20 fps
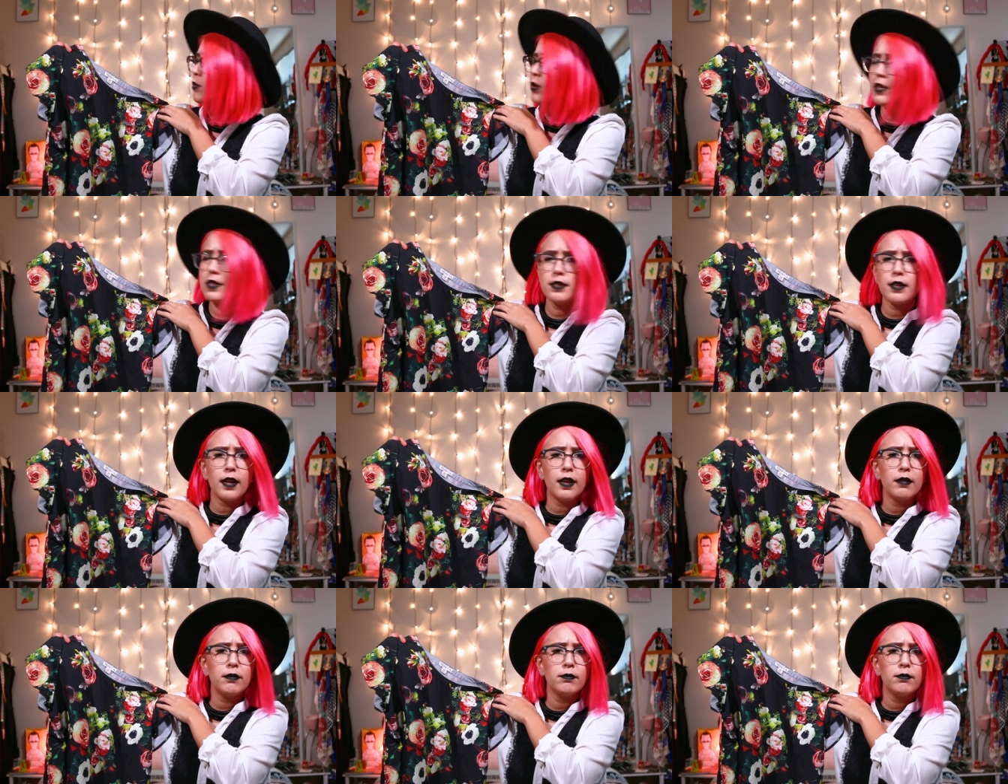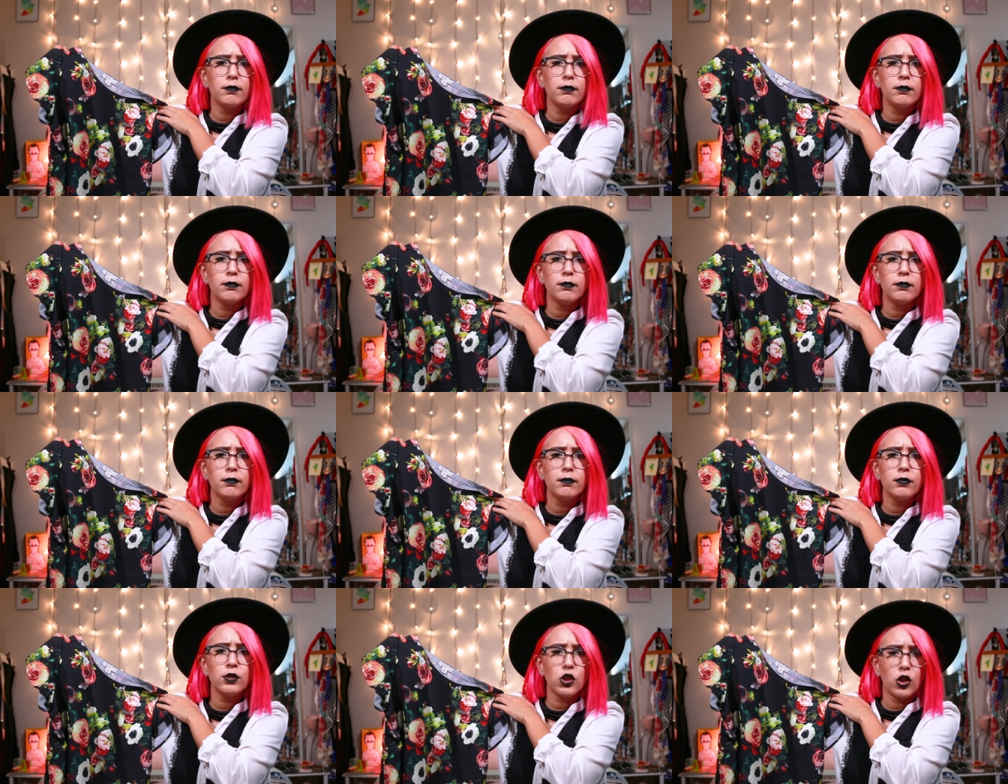what is that?
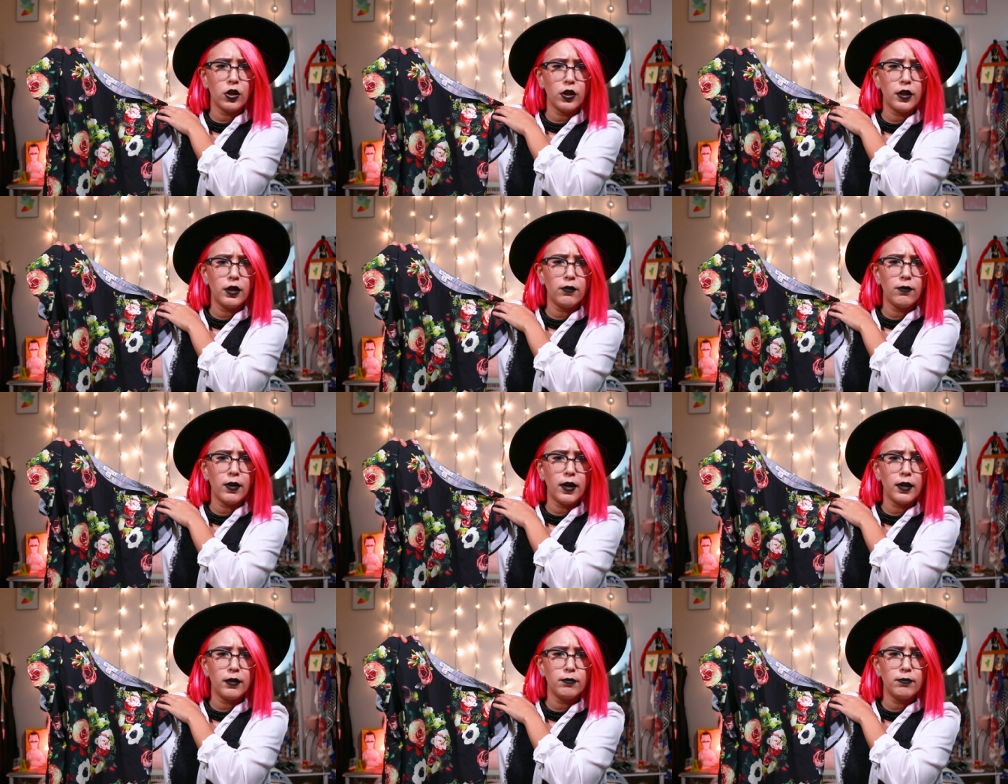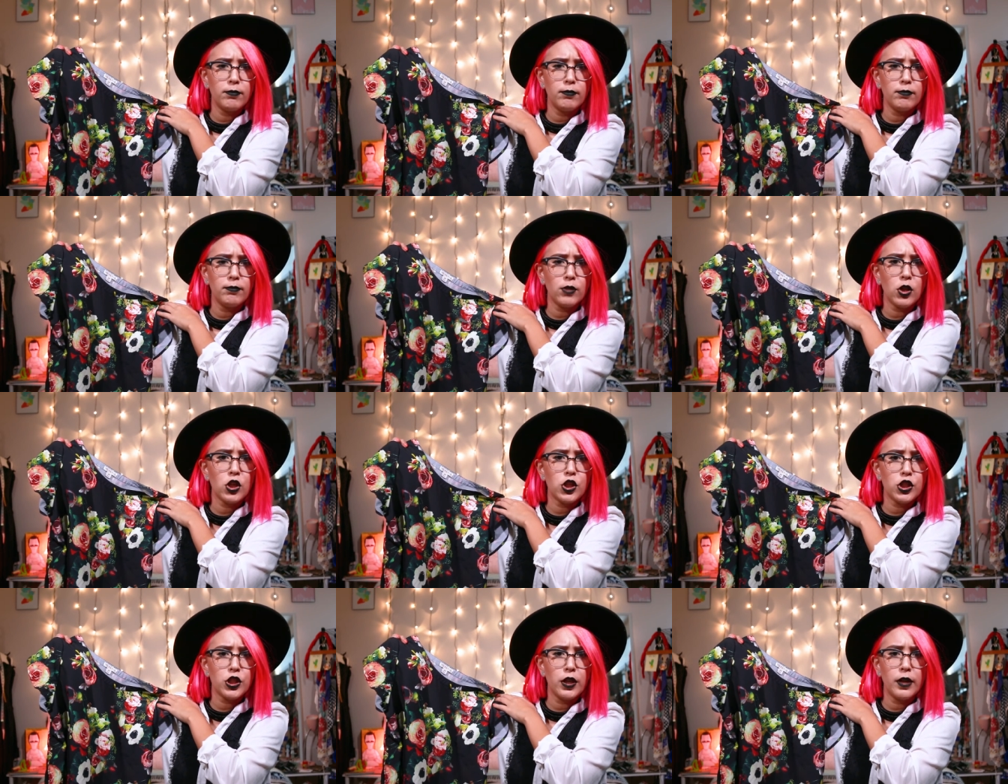Target, right?
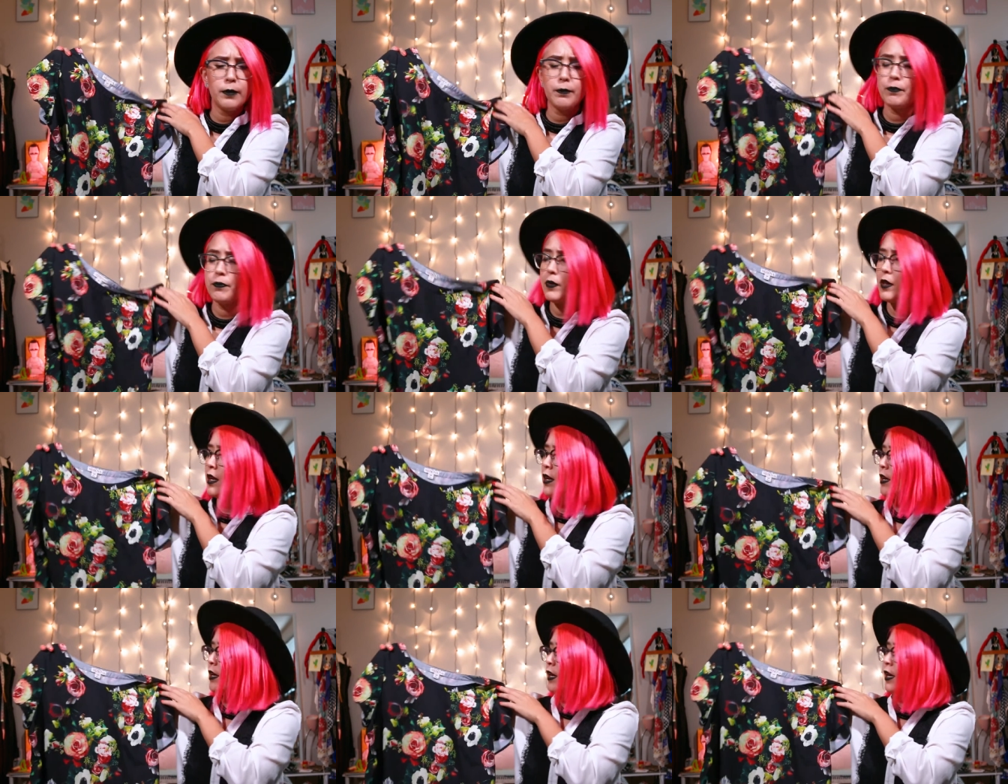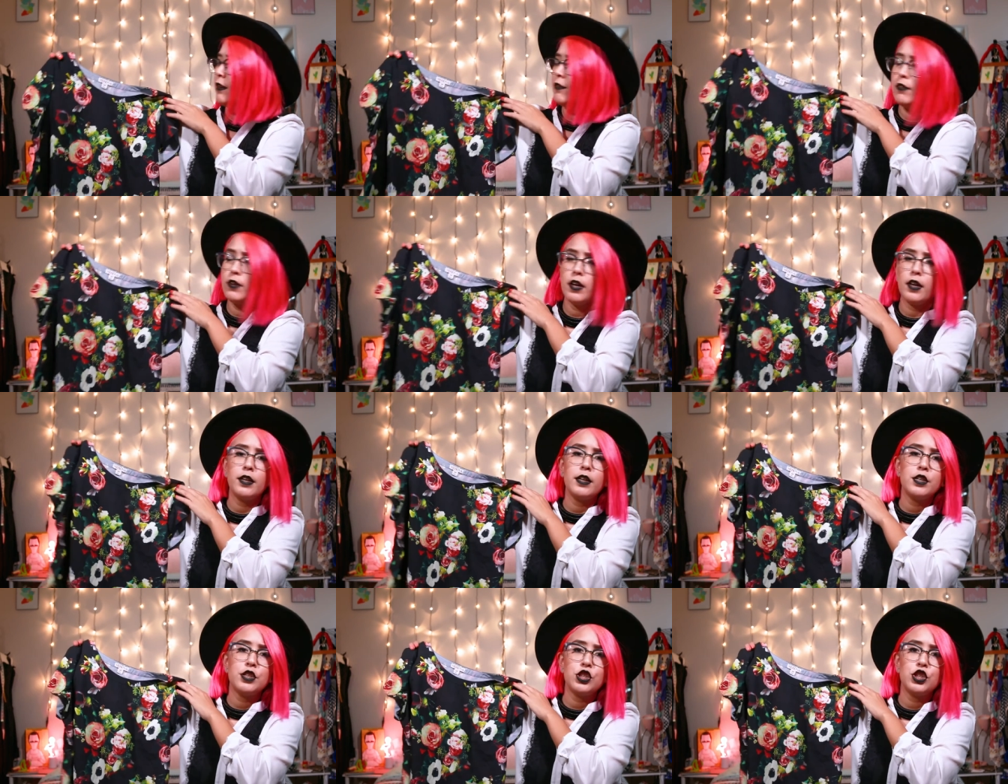Target? If
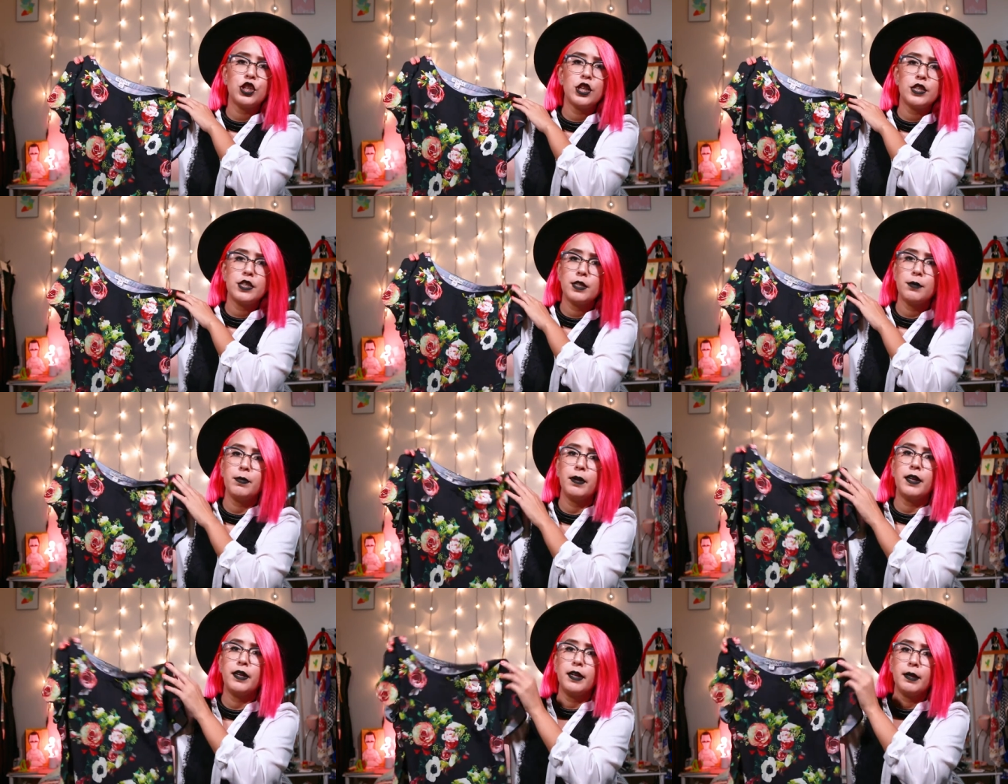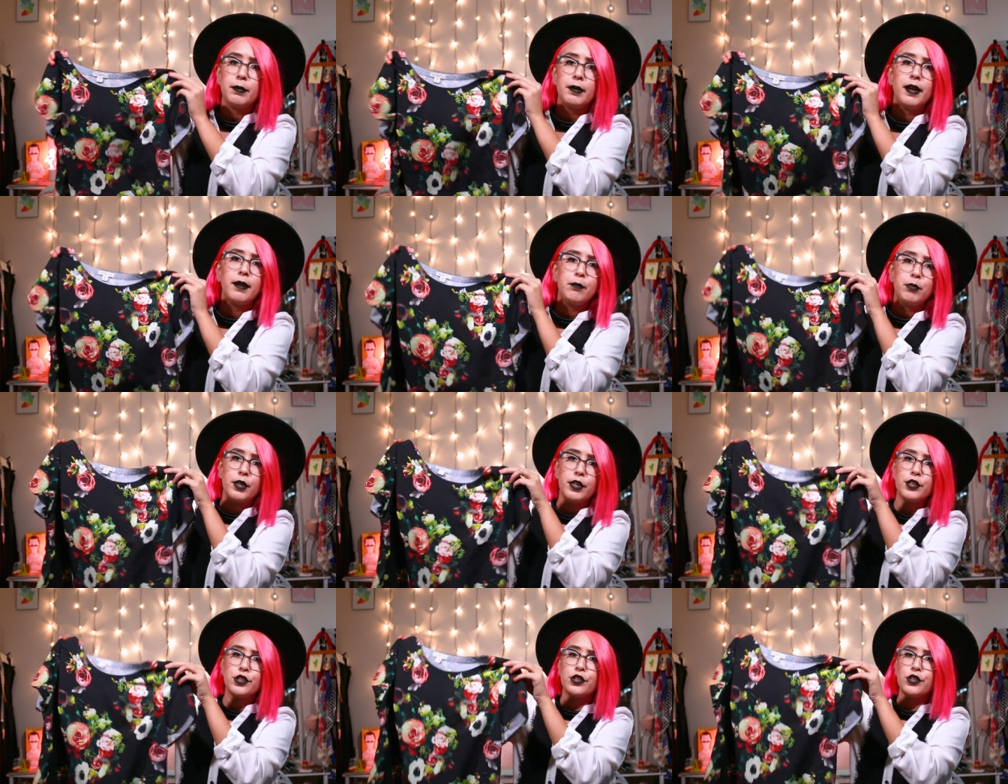not, it's JCPenney, but I'm
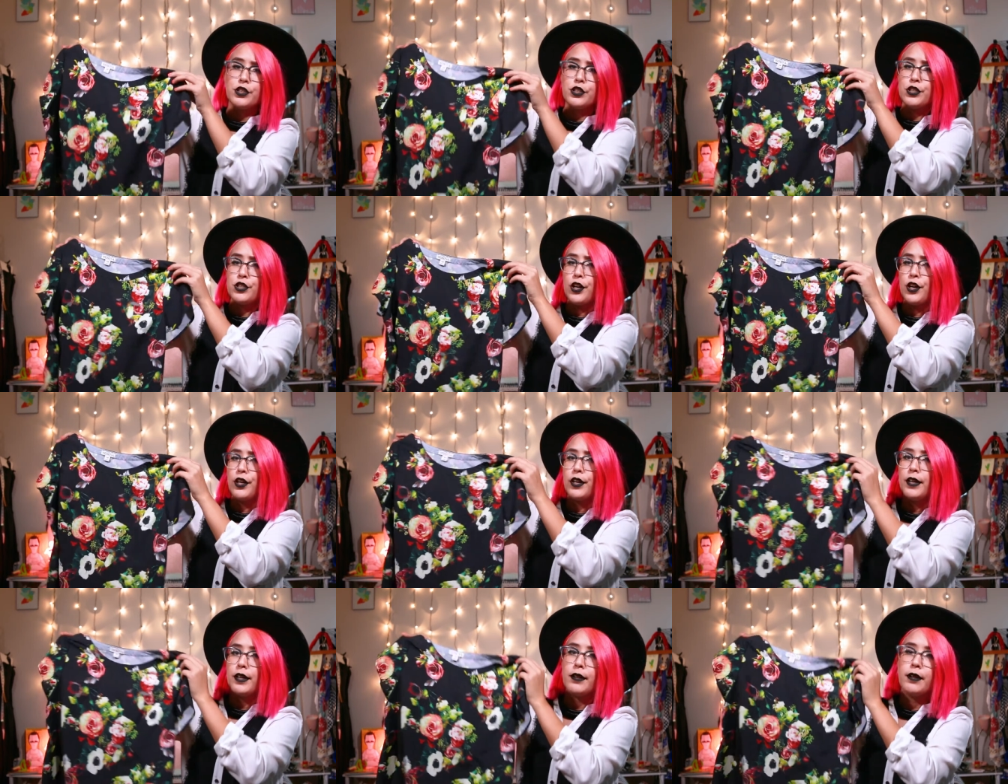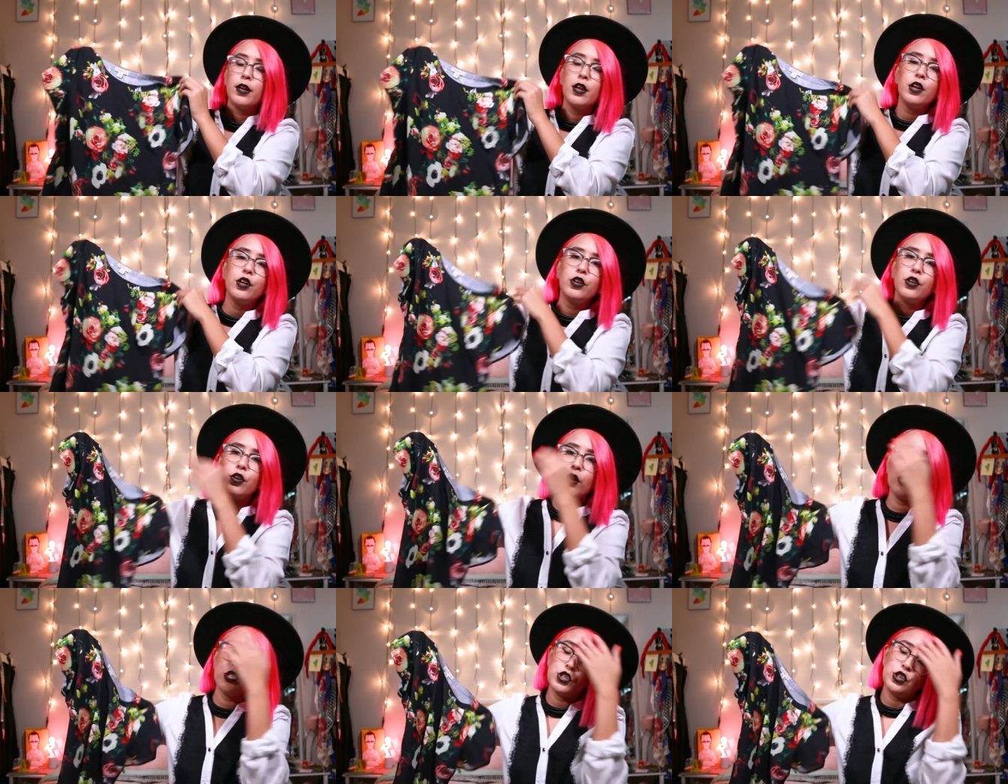pretty sure it's Target.
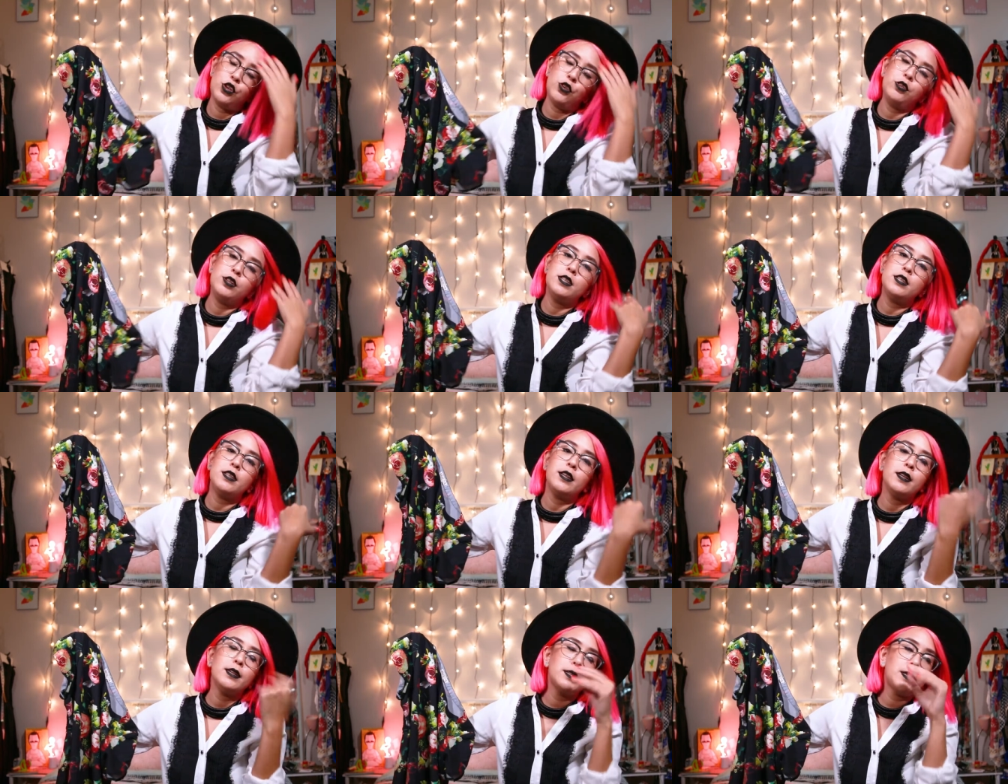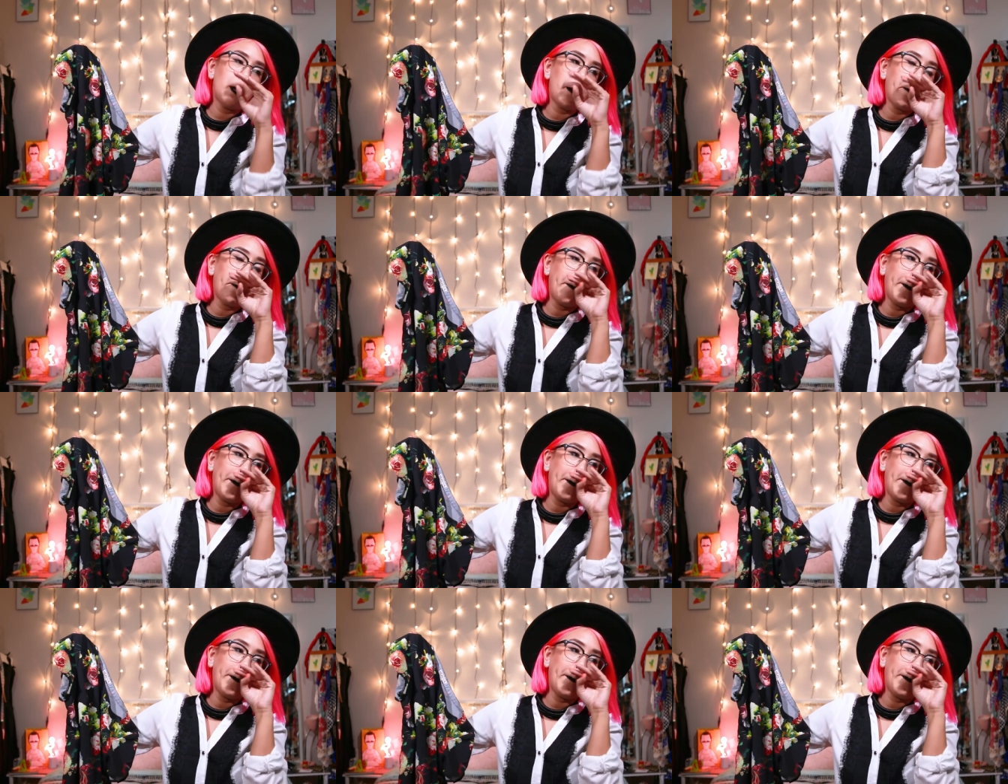You know, I should know these things.